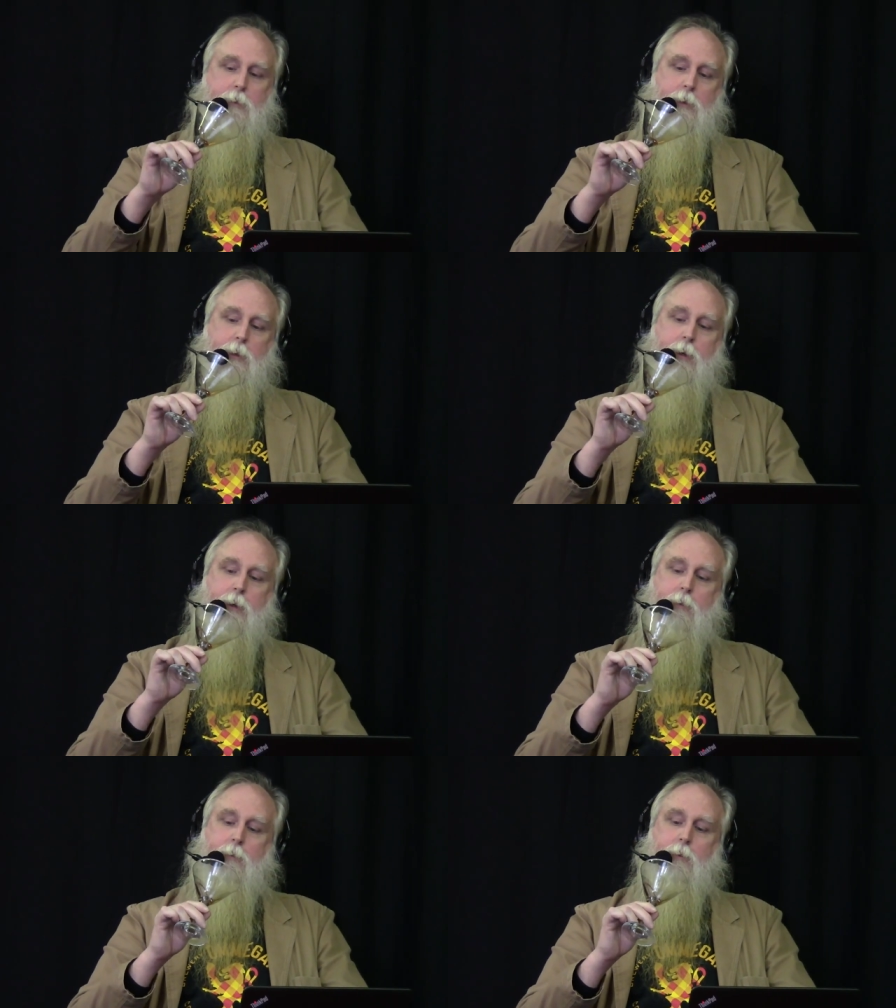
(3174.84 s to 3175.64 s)

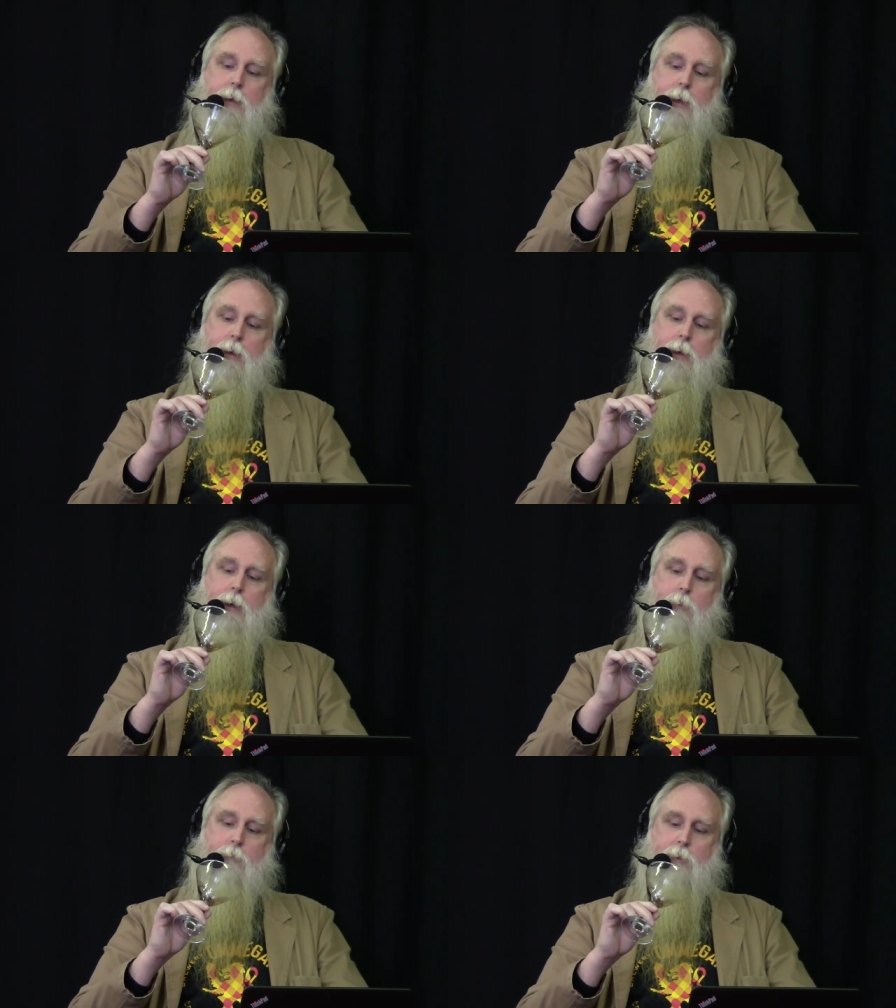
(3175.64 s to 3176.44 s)
and
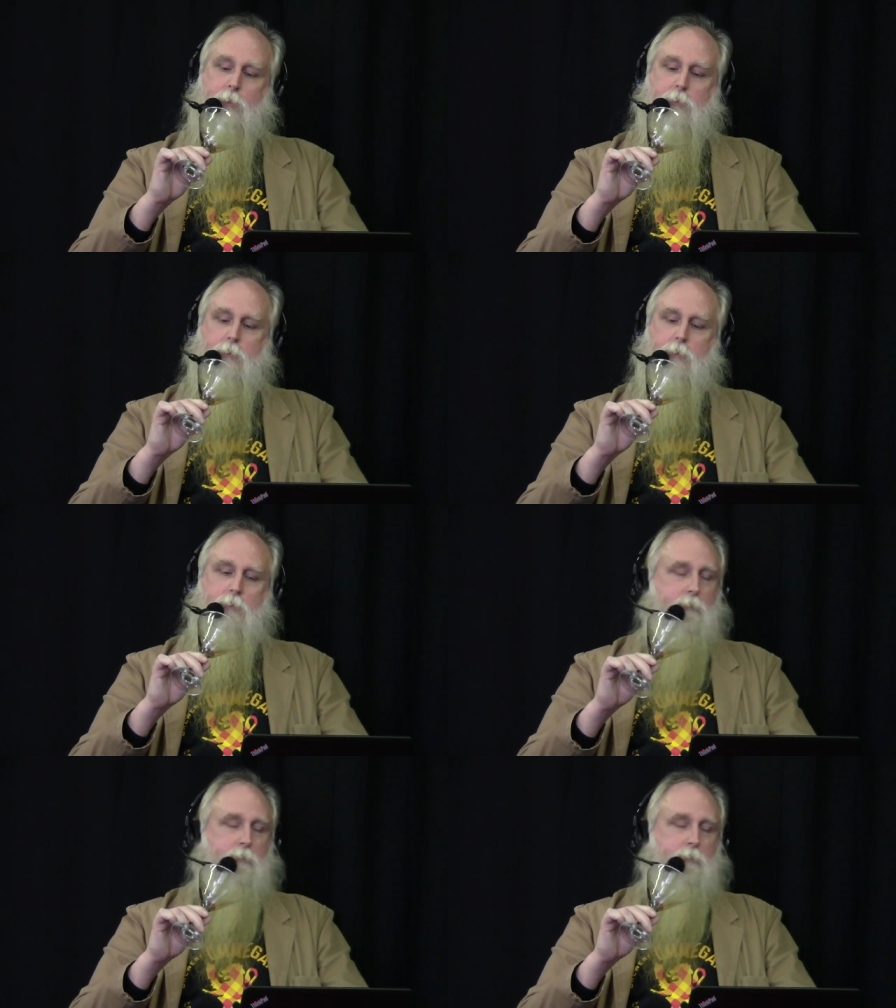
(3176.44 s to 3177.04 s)
out of alcohol.